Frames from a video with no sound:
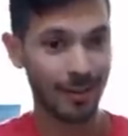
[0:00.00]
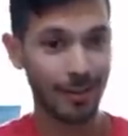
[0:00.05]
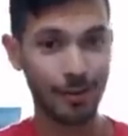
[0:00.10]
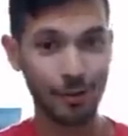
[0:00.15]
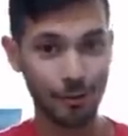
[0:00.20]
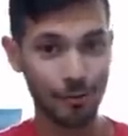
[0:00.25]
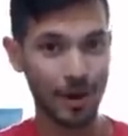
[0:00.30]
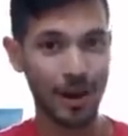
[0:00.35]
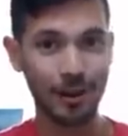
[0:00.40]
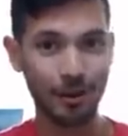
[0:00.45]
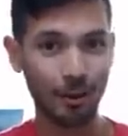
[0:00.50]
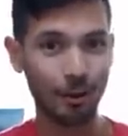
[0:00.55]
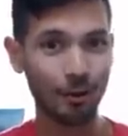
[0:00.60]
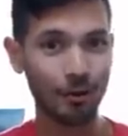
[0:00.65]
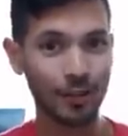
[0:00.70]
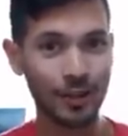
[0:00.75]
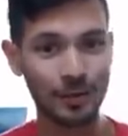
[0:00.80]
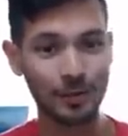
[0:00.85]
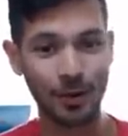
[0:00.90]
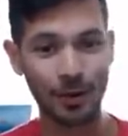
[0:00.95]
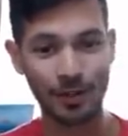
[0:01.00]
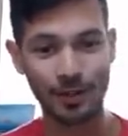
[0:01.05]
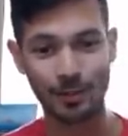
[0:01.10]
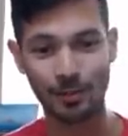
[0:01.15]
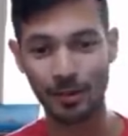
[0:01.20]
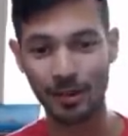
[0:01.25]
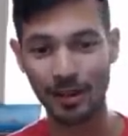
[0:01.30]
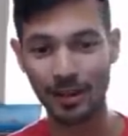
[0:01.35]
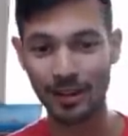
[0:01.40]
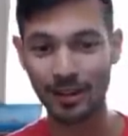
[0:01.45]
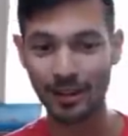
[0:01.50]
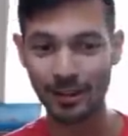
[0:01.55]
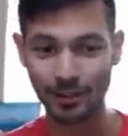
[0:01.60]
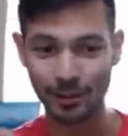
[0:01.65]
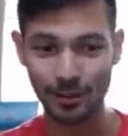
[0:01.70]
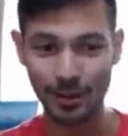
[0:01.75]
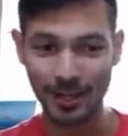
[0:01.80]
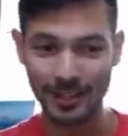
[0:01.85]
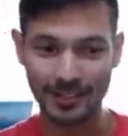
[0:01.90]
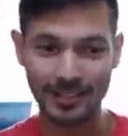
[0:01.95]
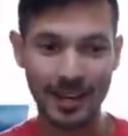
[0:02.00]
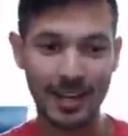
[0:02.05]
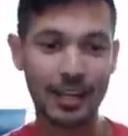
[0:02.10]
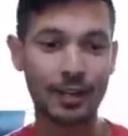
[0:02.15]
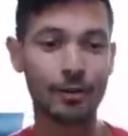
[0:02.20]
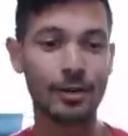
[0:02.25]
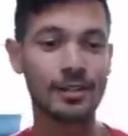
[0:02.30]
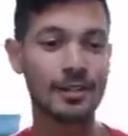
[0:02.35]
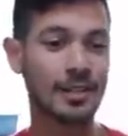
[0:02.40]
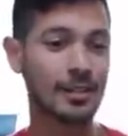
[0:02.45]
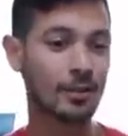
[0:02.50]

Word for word: who make all of this possible. So that's salaries.